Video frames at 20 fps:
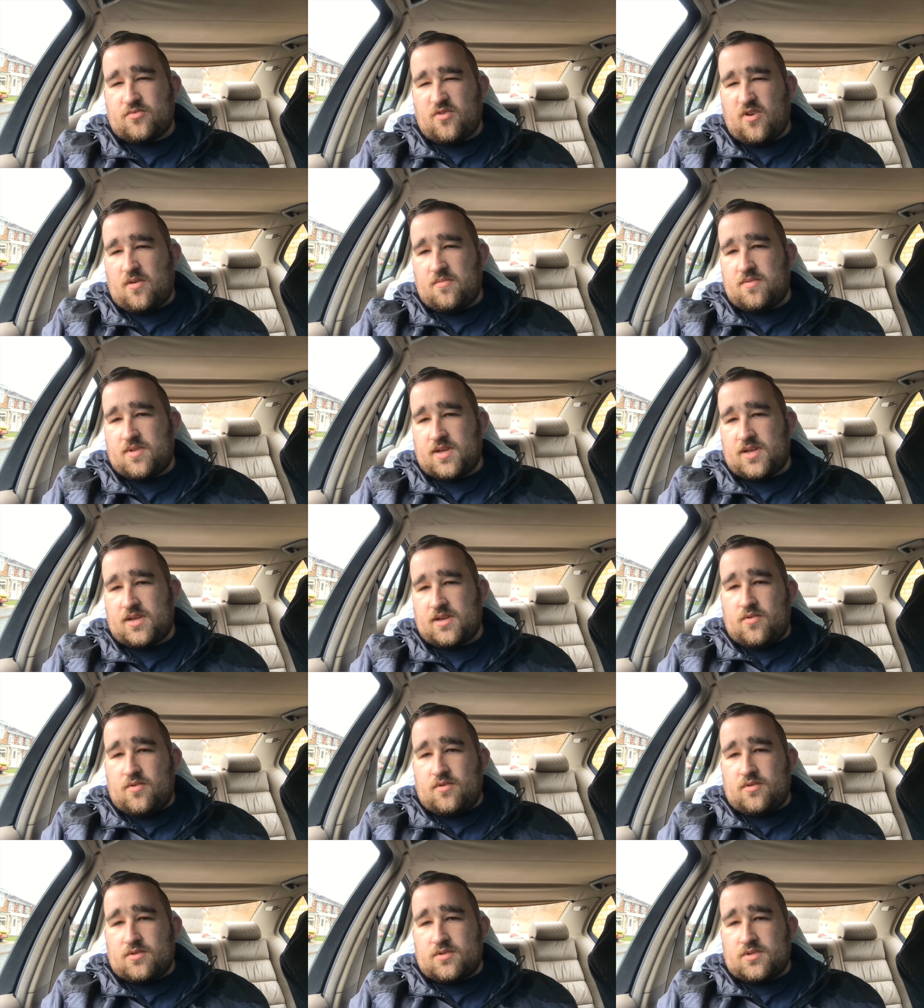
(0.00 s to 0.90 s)
probably.
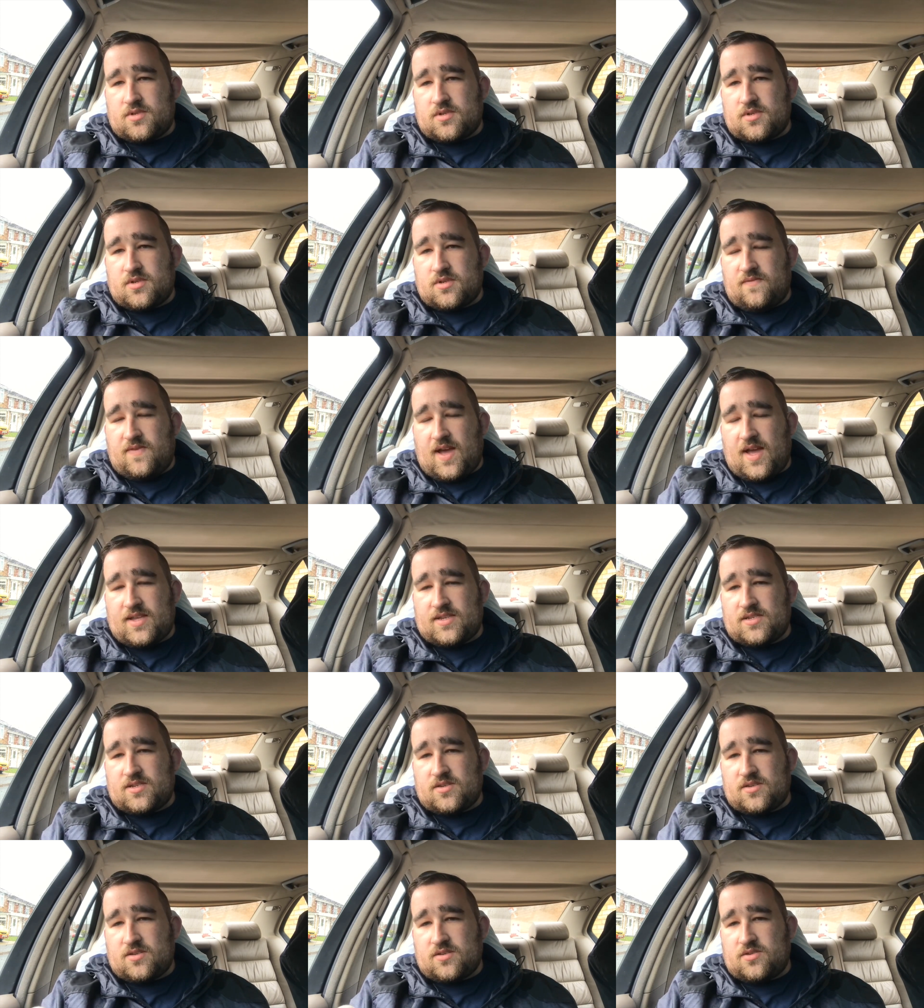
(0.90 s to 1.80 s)
But
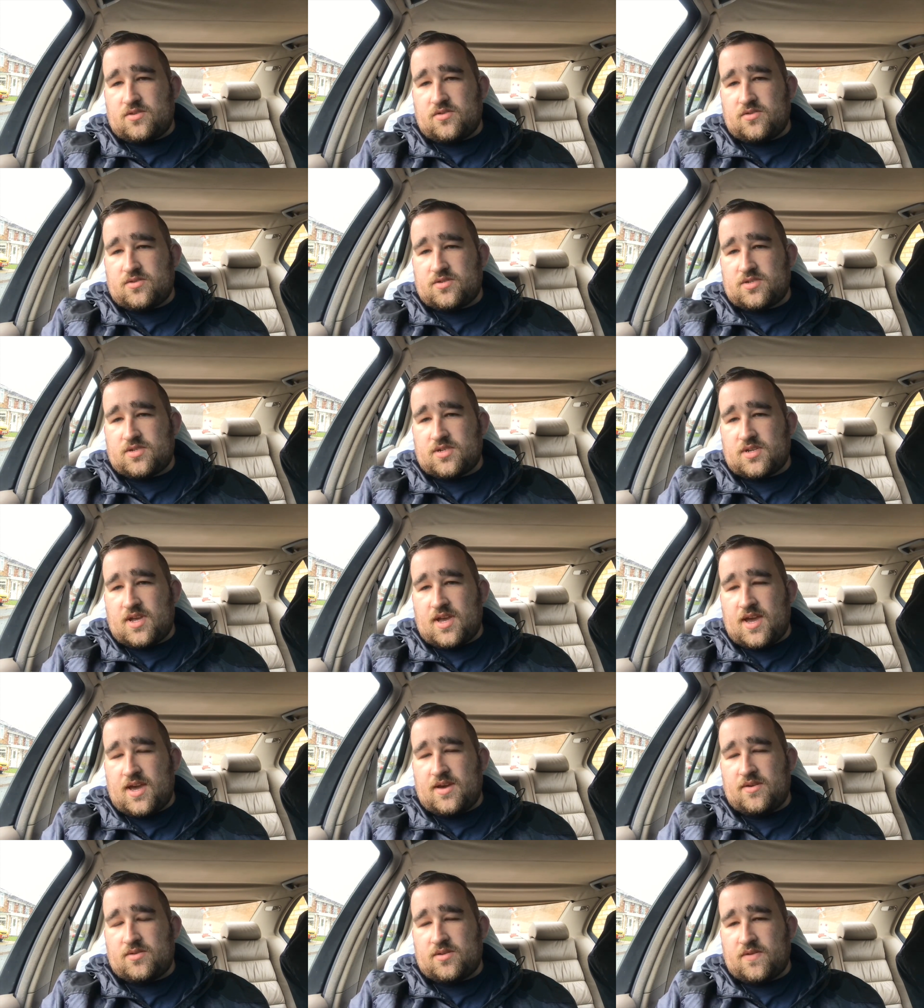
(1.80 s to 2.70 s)
that's just
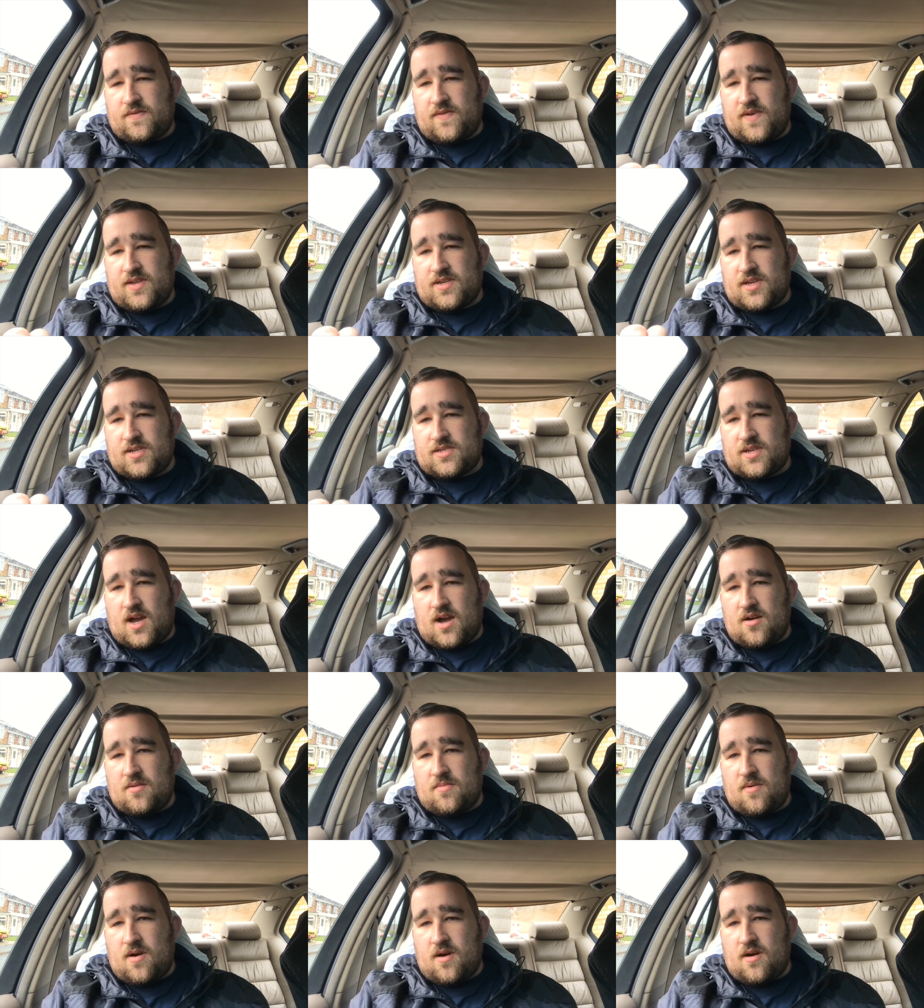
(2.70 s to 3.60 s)
how to fit a
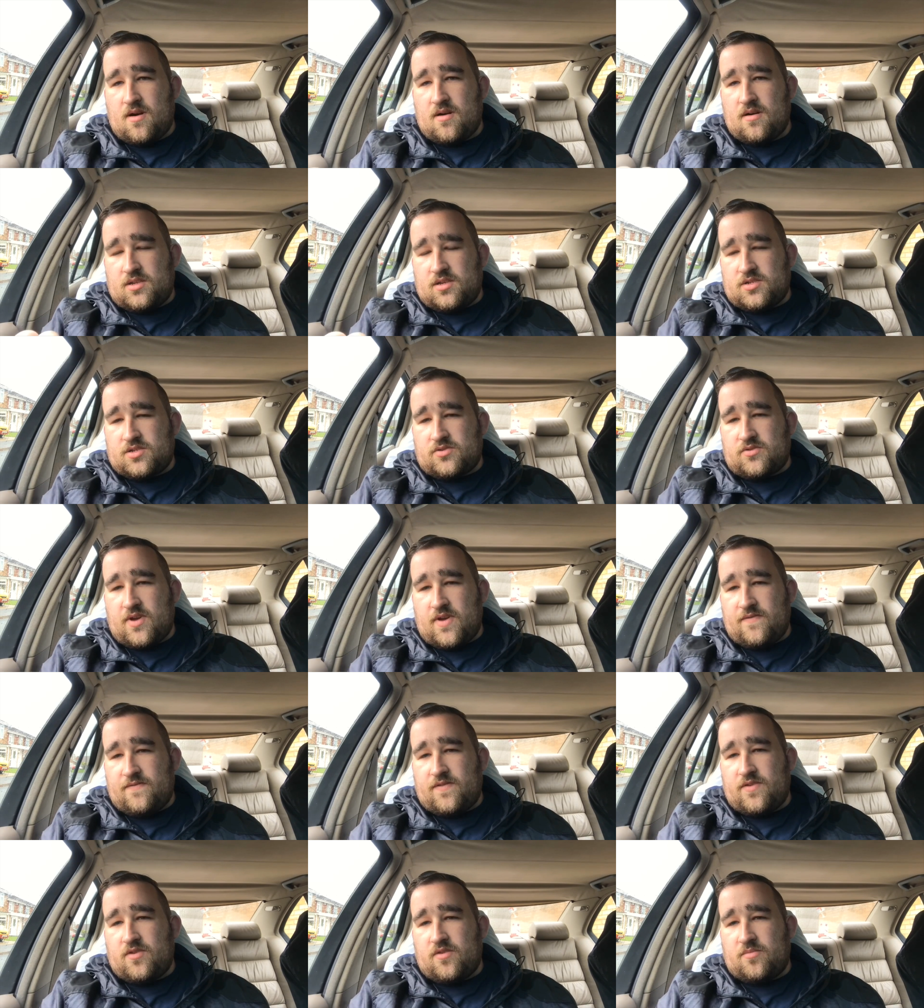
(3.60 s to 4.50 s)
tow bar to
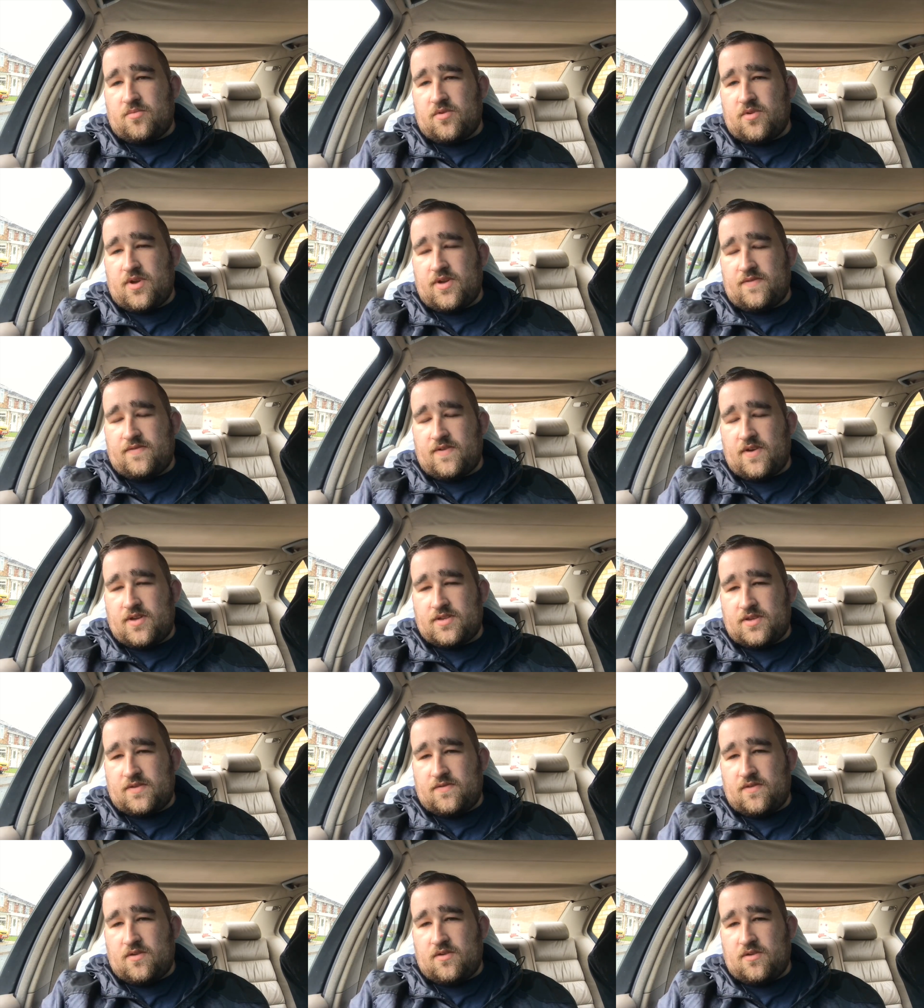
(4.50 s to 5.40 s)
strengthen up your
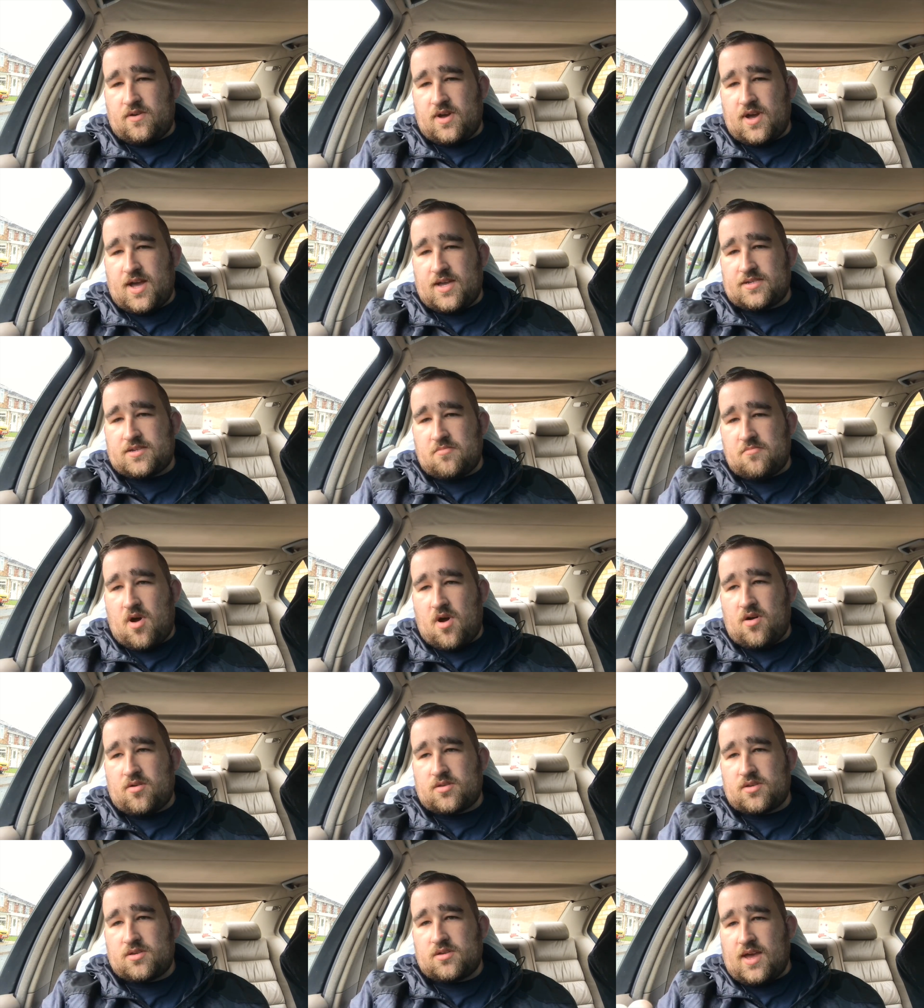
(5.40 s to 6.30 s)
E34 as a
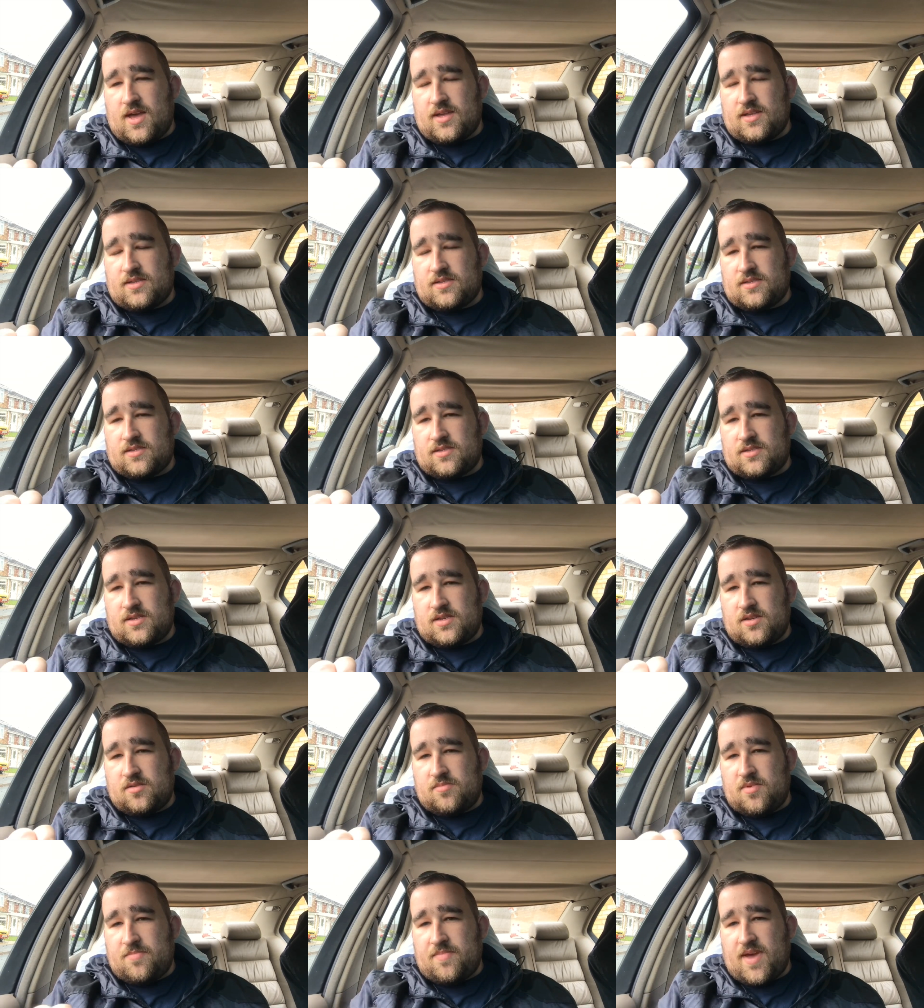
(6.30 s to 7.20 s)
mod, and
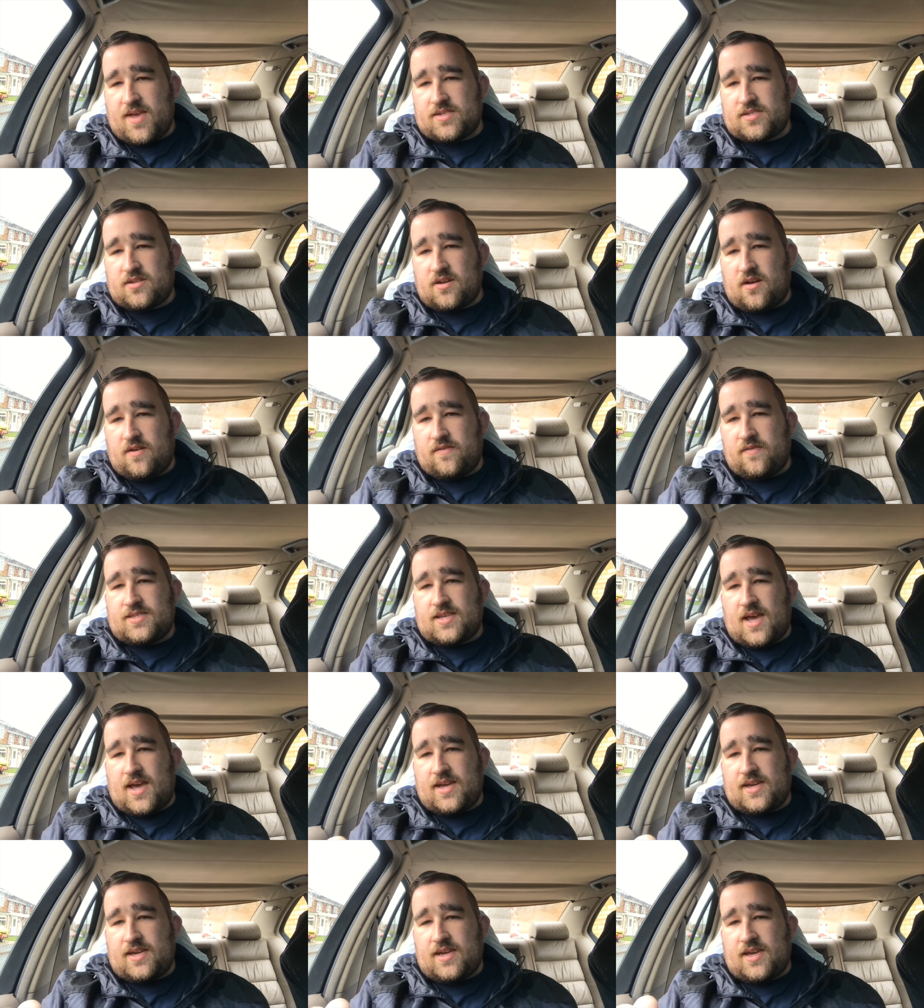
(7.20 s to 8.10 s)
you'd be best off
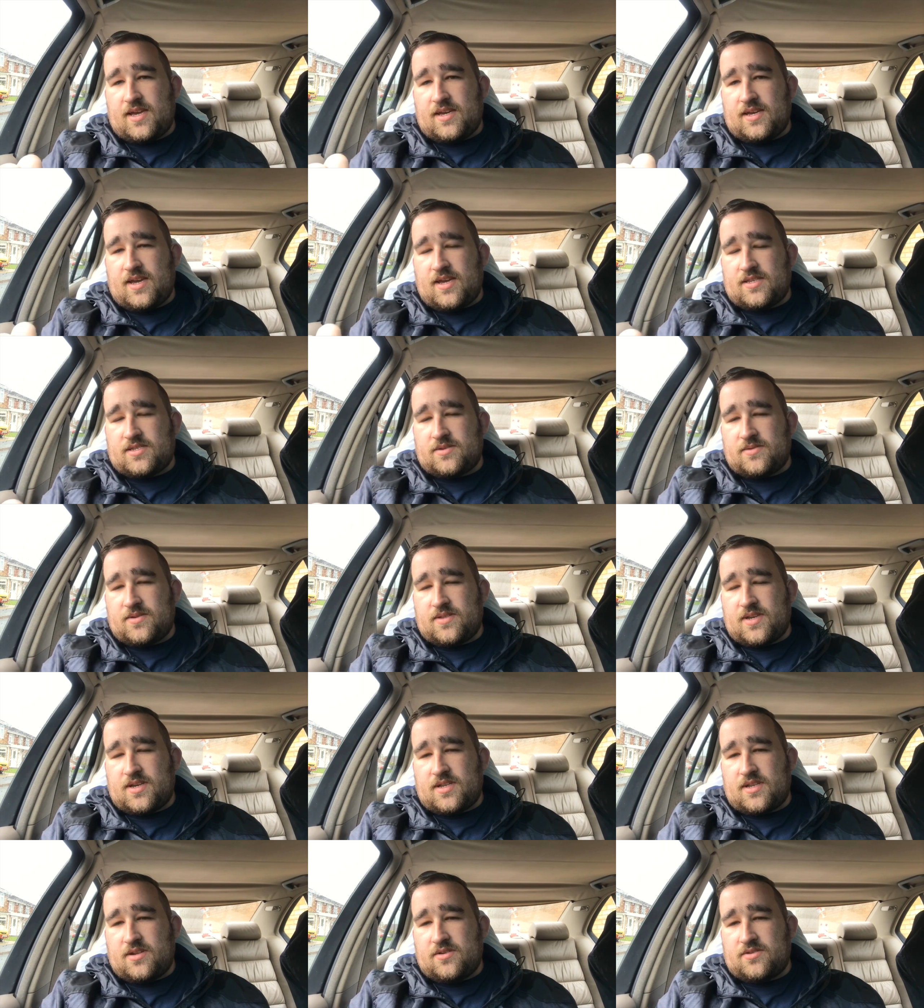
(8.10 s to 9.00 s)
taking it to
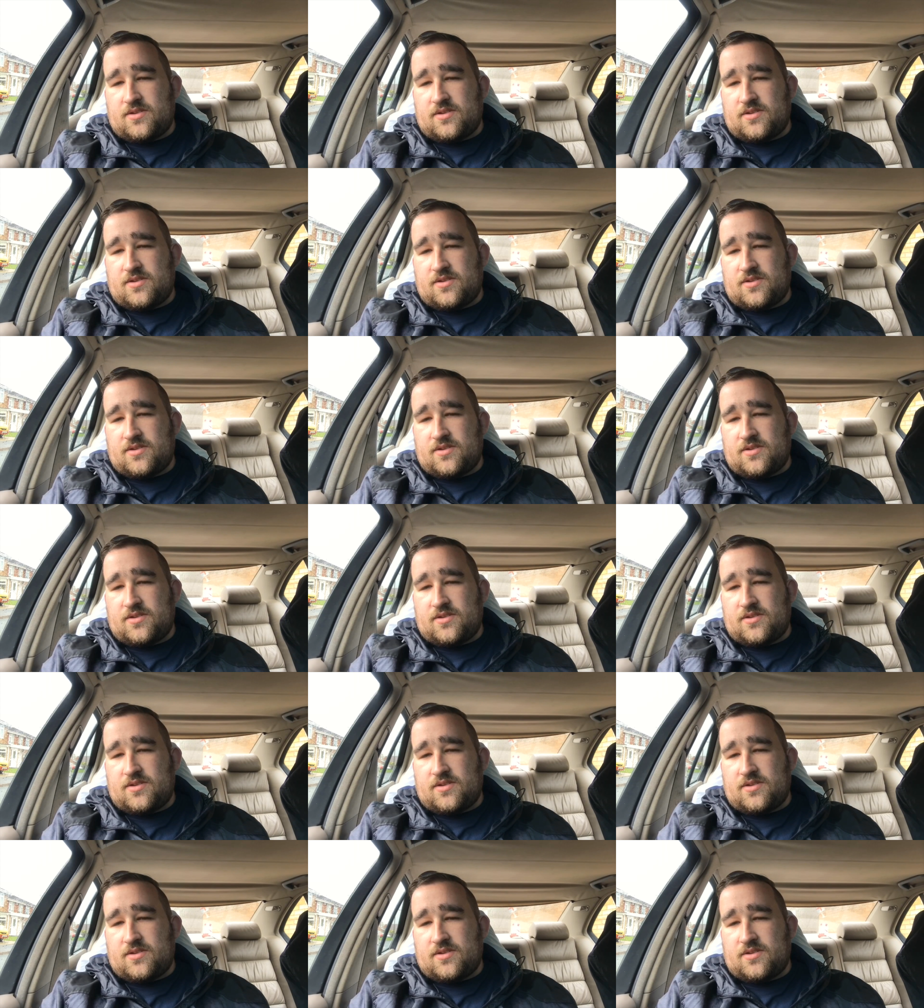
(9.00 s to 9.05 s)
an